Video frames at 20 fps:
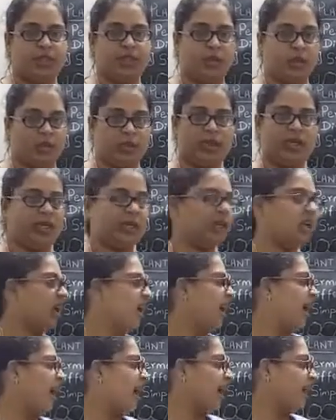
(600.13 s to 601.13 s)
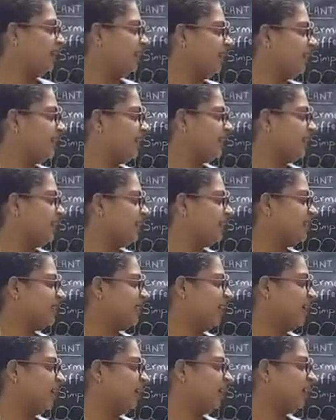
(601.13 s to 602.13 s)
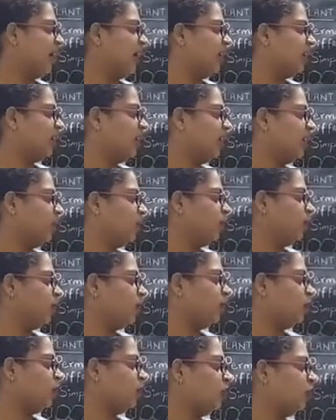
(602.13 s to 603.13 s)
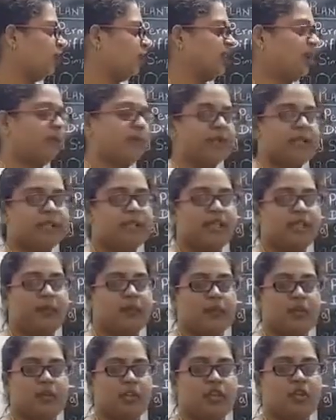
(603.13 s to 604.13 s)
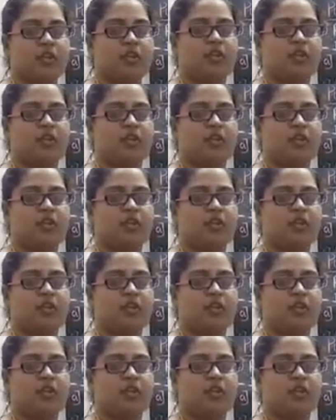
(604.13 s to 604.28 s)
Okay, and these cells are having a more amount of chemical deposition